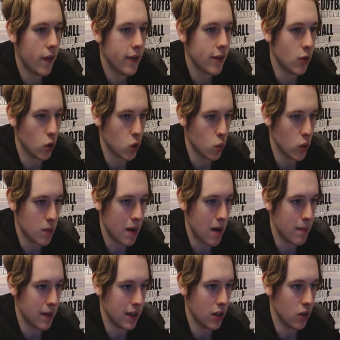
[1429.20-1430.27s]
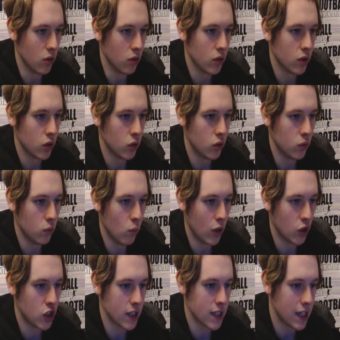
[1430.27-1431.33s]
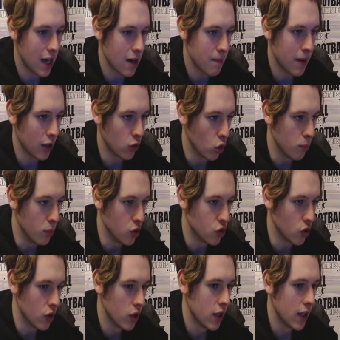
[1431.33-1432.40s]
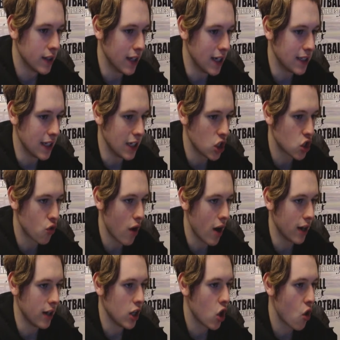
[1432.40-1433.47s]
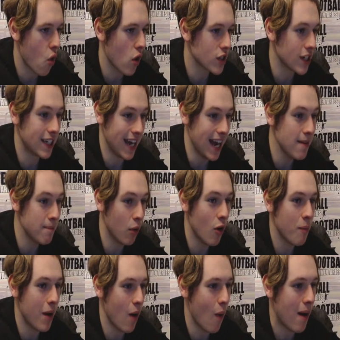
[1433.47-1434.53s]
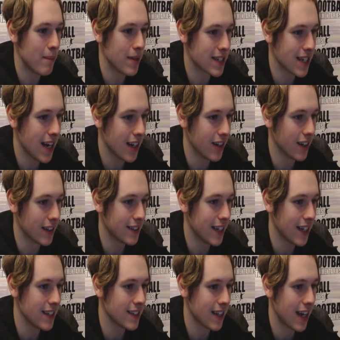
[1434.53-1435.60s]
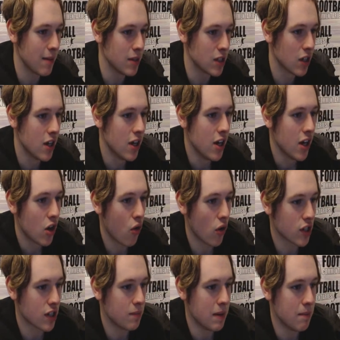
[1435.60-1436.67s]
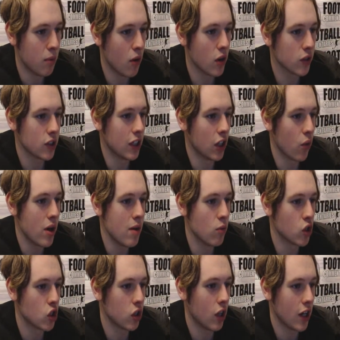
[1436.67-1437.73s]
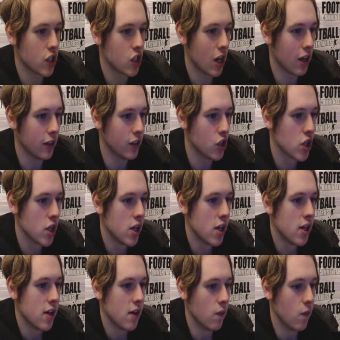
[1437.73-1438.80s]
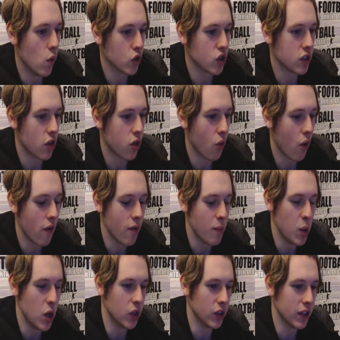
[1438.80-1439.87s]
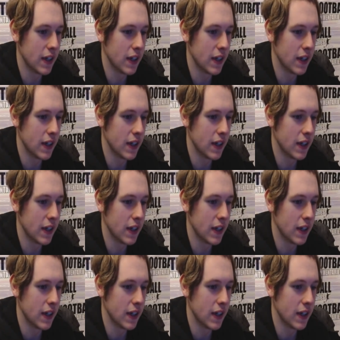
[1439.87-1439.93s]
Good switch by McNeil. Well chested down by Gudmundsson. Takes it in his stride. Cross again blocked by Wan-Bissaka. Second time his cross has been blocked, and then Greenwood's slide challenge forces a throw in for Burnley.